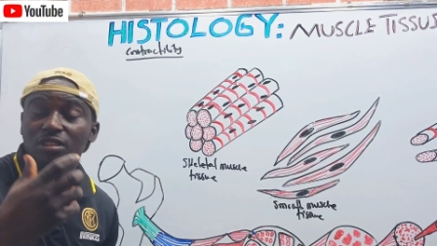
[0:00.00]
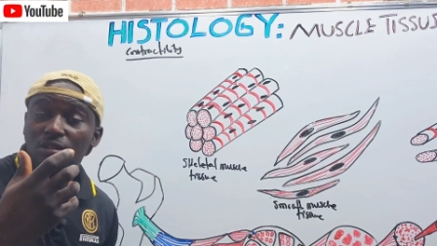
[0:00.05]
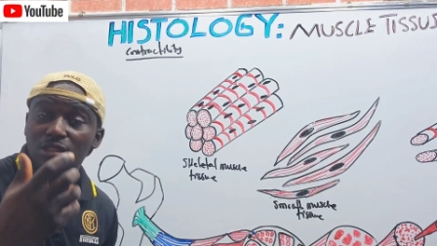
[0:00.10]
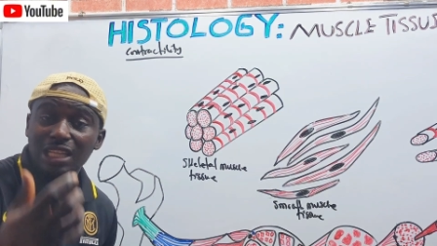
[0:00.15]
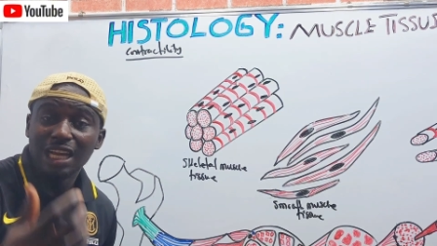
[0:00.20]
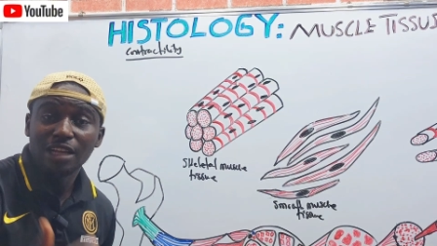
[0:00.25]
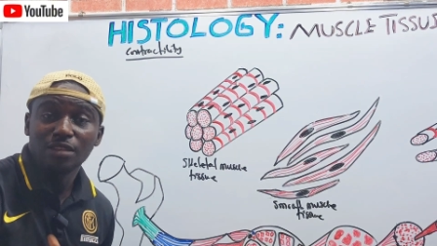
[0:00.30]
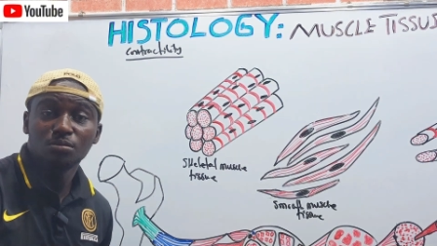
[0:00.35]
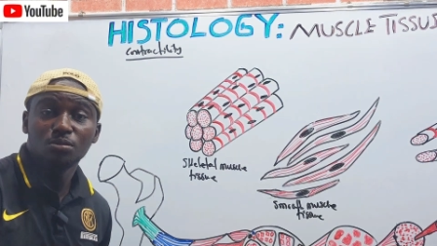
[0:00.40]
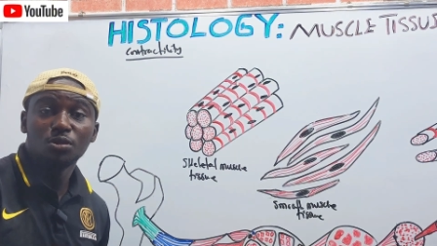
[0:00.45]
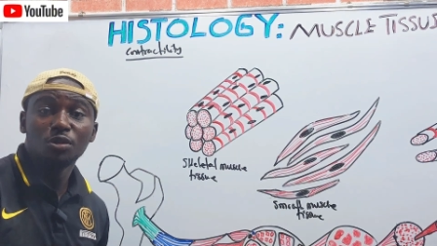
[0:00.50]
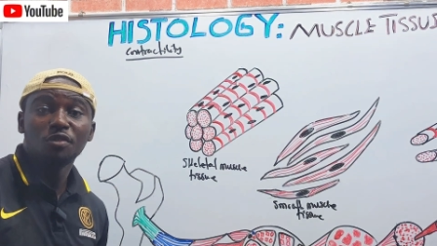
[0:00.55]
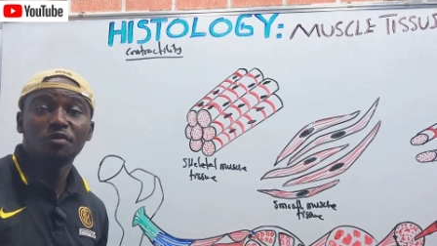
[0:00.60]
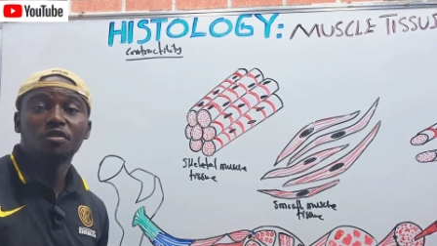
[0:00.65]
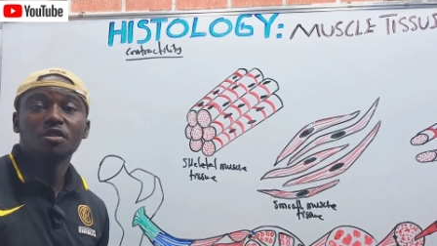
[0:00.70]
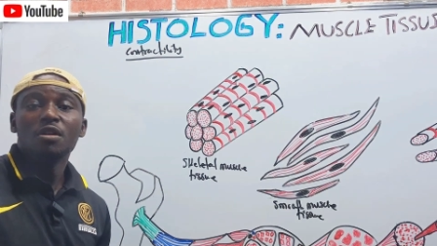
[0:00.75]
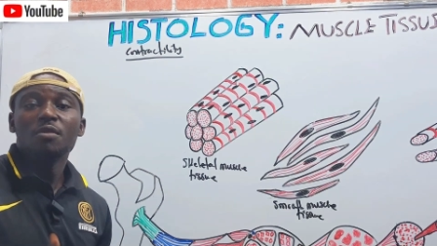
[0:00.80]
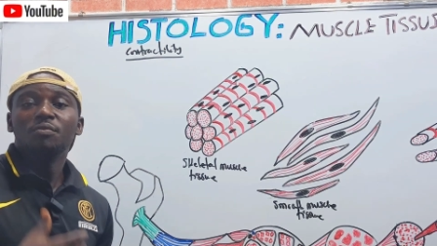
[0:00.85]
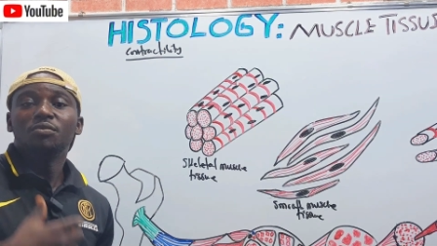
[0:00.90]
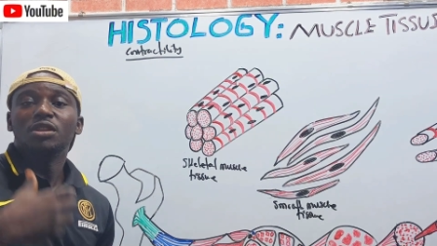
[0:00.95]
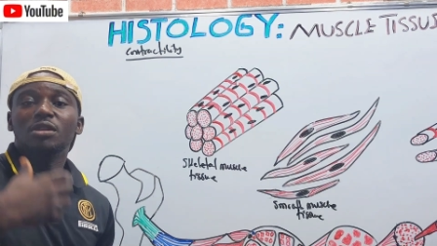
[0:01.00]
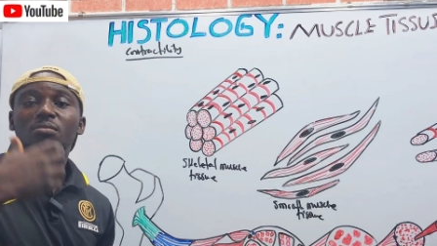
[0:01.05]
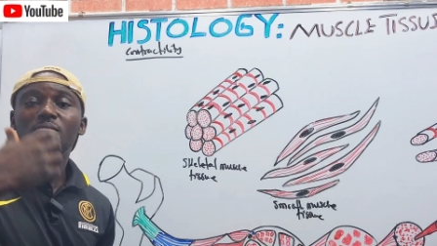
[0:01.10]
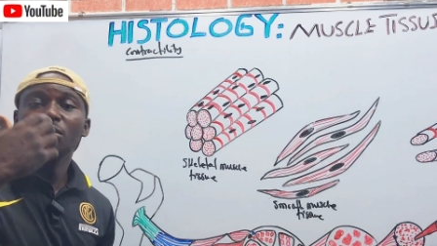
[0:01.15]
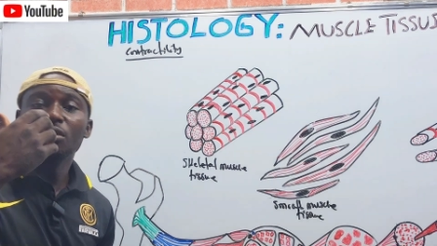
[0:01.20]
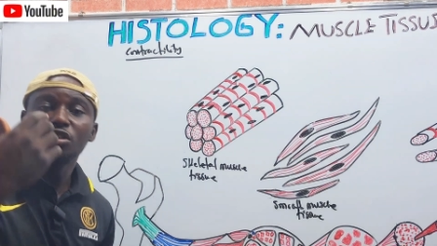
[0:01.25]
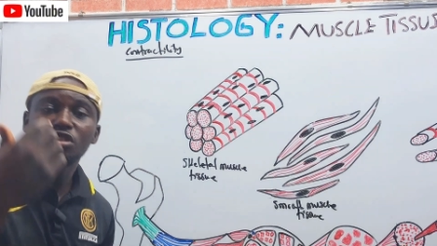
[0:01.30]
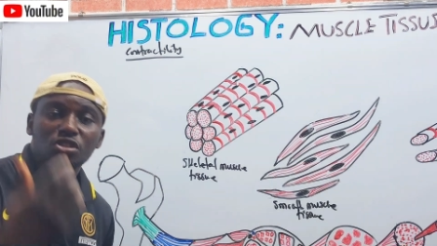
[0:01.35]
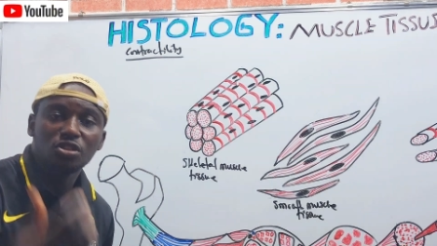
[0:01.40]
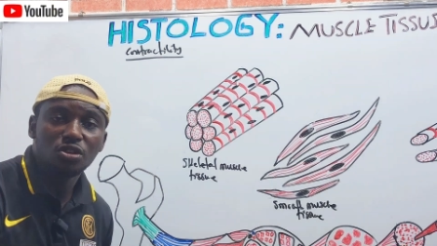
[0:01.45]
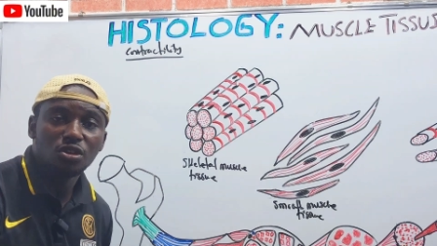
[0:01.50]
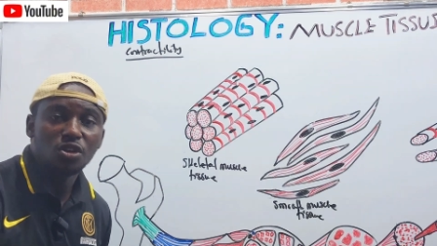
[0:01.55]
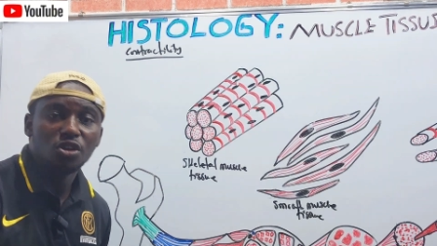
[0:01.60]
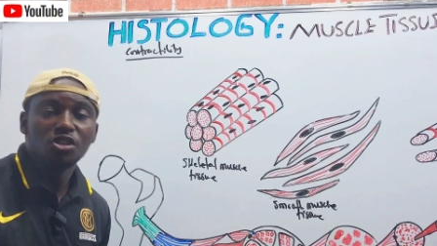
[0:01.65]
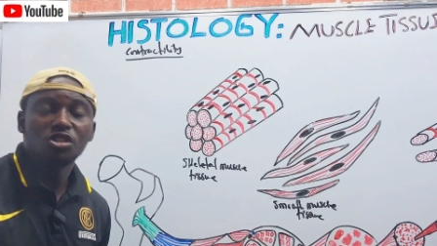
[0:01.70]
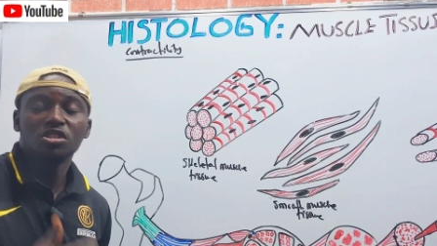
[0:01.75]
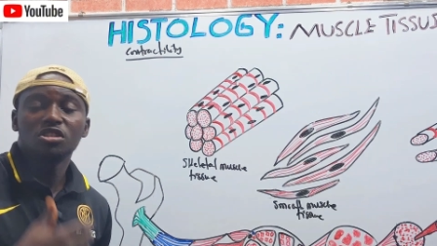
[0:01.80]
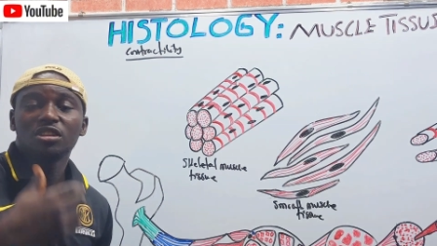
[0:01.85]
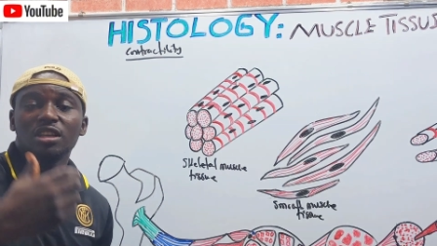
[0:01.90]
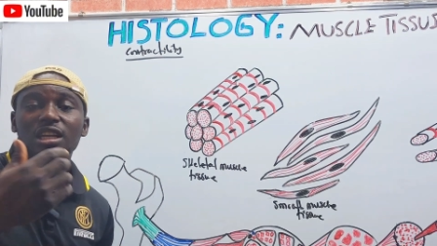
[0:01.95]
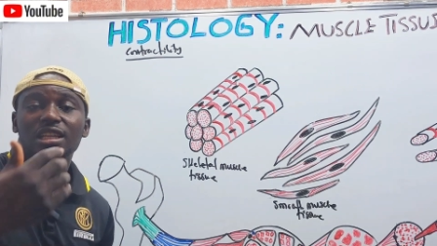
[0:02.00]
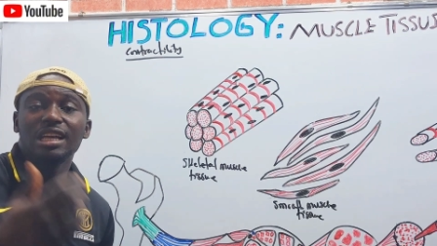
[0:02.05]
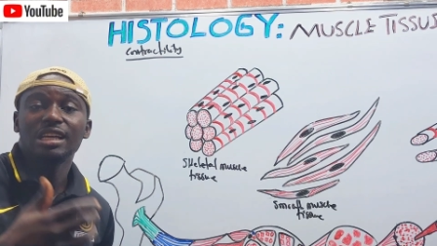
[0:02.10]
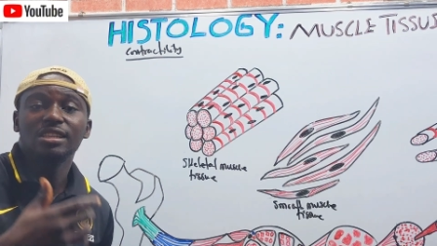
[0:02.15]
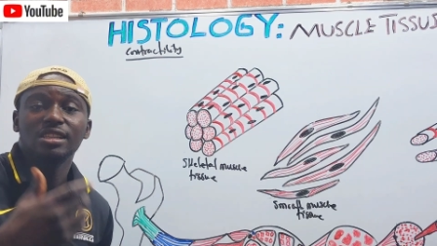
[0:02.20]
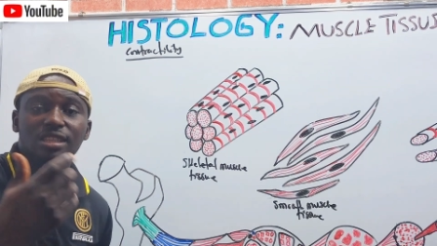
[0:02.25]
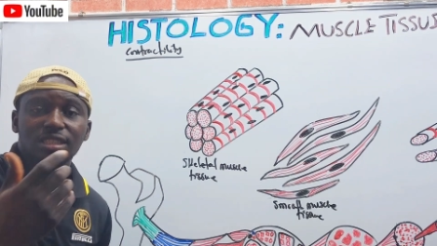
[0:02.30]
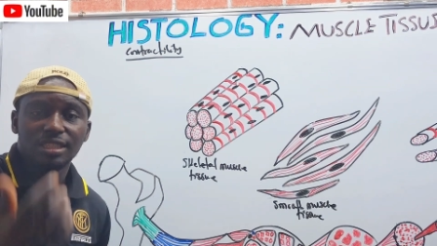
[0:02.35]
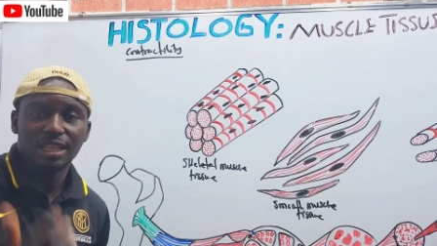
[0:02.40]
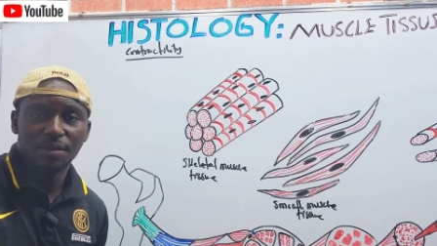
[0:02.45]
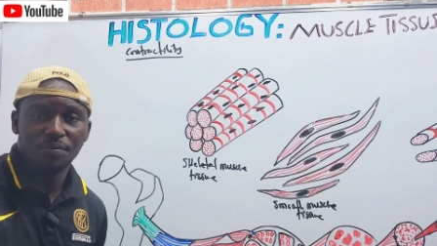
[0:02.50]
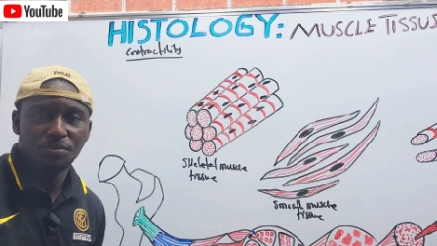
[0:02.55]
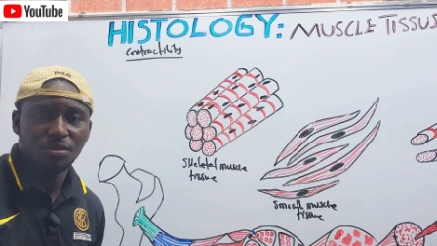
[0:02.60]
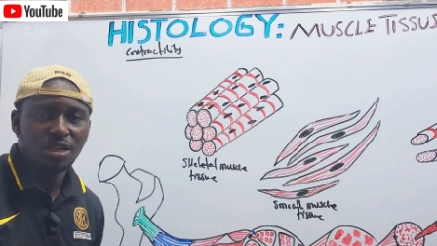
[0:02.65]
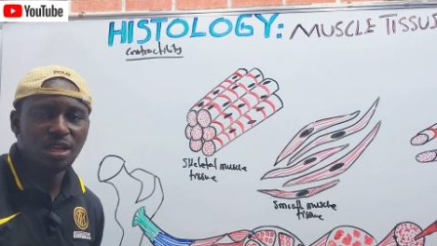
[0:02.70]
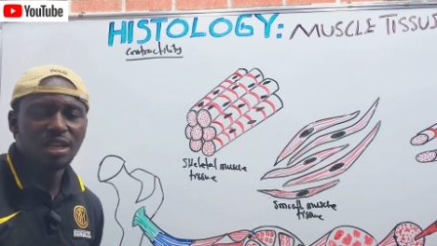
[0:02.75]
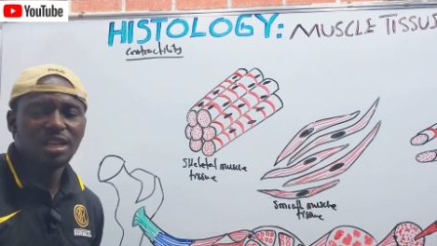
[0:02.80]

that move the musculoskeletal system?